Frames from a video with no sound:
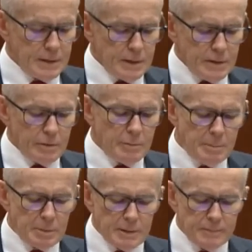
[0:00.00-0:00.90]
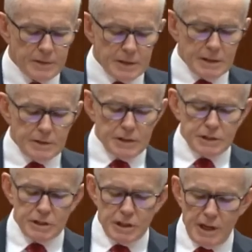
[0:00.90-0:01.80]
Remember, this
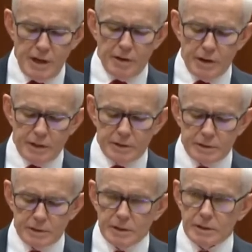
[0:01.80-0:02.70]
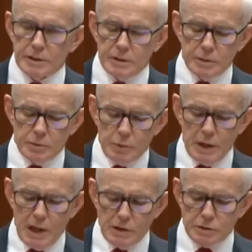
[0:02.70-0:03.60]
is the era where
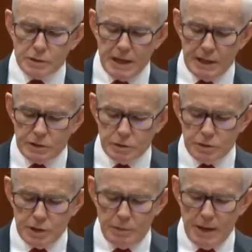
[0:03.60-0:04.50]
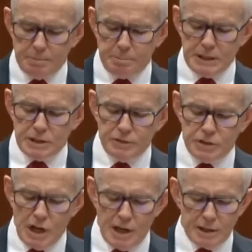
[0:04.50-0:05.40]
local councils erect bits of
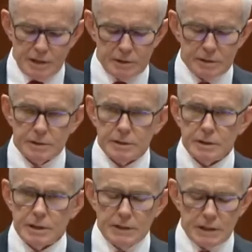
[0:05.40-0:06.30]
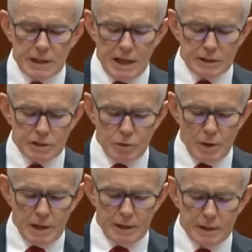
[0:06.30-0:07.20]
junk in the town
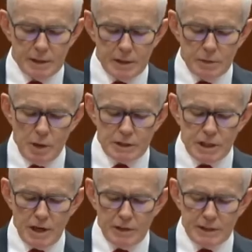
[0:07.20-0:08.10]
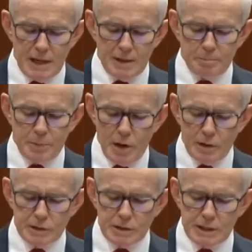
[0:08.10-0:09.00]
square while tearing down
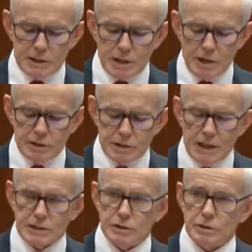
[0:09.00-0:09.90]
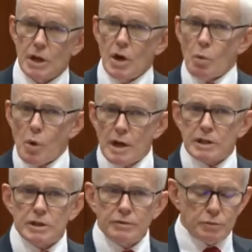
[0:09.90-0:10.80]
bronze and stone statues, works
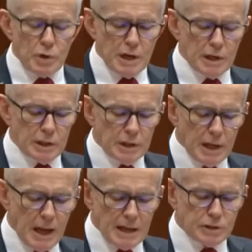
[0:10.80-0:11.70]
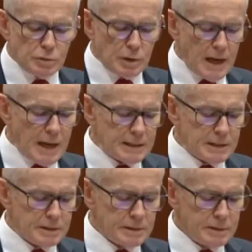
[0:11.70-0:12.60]
of real, actual art
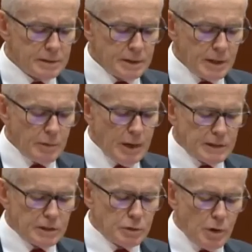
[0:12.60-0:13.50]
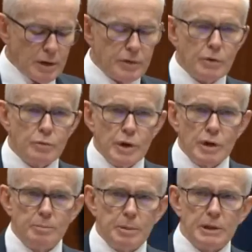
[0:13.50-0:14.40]
erected to honour the real
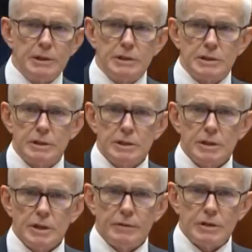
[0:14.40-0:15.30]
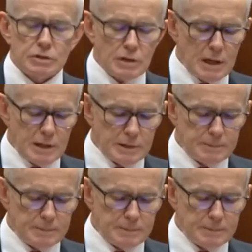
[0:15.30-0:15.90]
builders of Australia.